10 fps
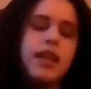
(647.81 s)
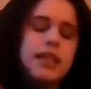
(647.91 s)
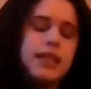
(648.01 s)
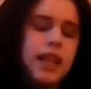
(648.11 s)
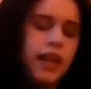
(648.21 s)

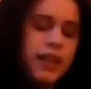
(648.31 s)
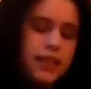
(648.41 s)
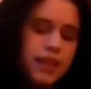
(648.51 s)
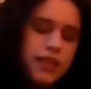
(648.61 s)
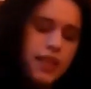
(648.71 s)
it's
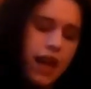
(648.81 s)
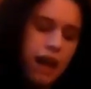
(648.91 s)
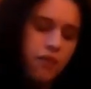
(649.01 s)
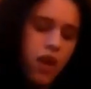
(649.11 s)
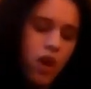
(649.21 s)
nicer to
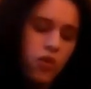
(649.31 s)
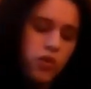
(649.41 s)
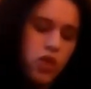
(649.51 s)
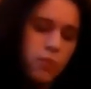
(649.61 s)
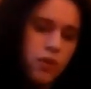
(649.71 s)
have it
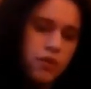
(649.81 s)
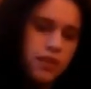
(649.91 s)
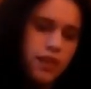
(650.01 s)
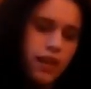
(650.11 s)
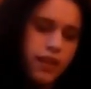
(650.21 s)
on the smooth
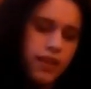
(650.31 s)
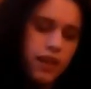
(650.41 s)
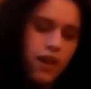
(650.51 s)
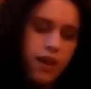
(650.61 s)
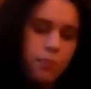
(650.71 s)

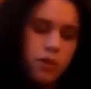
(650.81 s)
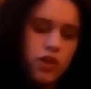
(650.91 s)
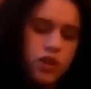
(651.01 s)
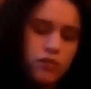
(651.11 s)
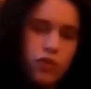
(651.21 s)
side
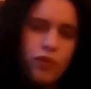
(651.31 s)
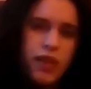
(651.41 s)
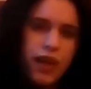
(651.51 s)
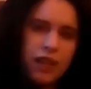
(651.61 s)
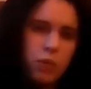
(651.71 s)
because the rough
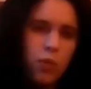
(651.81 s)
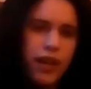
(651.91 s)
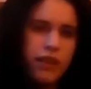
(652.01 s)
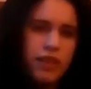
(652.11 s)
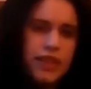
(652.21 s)
side can be
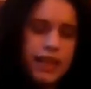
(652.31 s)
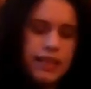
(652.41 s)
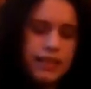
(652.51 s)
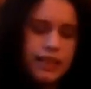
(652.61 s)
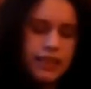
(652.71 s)
quite
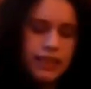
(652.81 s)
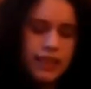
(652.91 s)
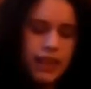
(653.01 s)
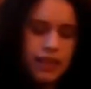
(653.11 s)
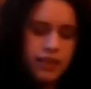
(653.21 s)
irritating to your
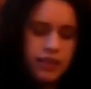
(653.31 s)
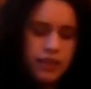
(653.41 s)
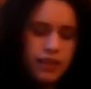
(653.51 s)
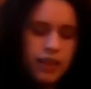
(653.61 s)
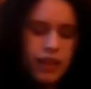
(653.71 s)
skin.
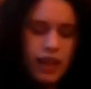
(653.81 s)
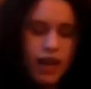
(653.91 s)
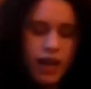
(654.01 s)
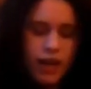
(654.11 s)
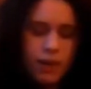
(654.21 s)

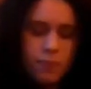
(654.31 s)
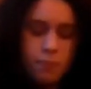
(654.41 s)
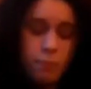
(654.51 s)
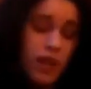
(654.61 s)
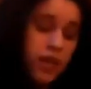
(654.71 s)
But
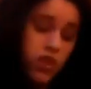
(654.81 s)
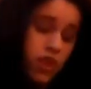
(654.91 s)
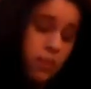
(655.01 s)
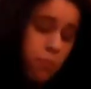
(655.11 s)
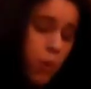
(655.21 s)
that's
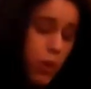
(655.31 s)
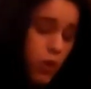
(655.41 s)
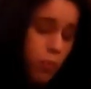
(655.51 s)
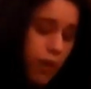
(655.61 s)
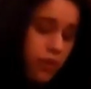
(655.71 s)
just
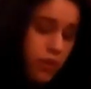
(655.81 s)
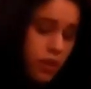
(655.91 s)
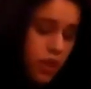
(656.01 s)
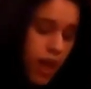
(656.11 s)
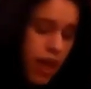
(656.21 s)
personal
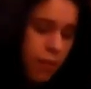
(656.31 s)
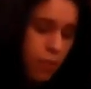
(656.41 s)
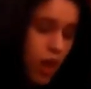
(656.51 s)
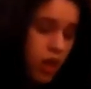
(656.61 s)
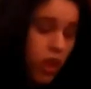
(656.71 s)
preference.
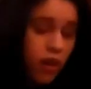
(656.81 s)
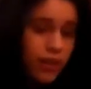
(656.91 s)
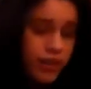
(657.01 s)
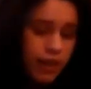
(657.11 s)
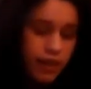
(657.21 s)
A lot
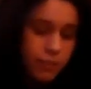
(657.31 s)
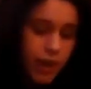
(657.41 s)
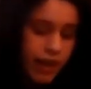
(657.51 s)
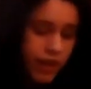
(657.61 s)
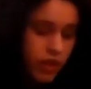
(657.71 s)
of the time
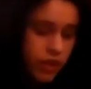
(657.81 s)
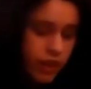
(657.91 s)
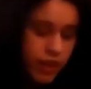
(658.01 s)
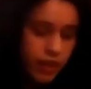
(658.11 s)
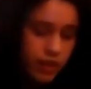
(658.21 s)
I
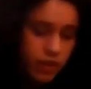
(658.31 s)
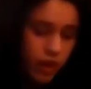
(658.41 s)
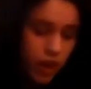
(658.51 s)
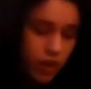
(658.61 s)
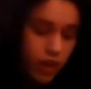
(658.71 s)
actually
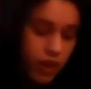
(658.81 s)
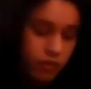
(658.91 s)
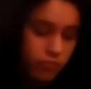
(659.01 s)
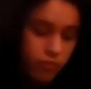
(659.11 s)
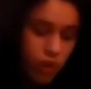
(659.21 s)

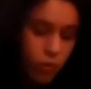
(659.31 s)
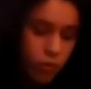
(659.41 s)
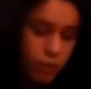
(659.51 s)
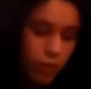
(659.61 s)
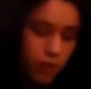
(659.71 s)
roll
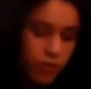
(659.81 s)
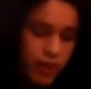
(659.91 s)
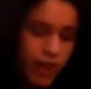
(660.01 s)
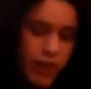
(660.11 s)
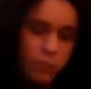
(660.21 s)
with both
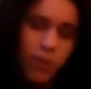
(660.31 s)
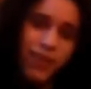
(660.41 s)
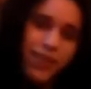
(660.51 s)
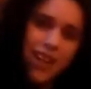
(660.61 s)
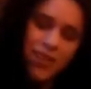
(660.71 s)
sides
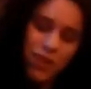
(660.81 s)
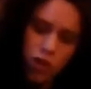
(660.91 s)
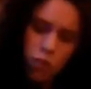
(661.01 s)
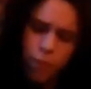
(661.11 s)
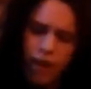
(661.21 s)
because I actually
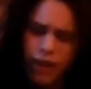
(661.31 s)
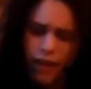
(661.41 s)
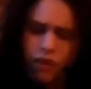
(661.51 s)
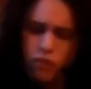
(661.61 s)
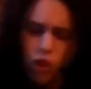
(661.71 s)
cut my pattern
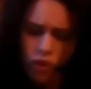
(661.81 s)
out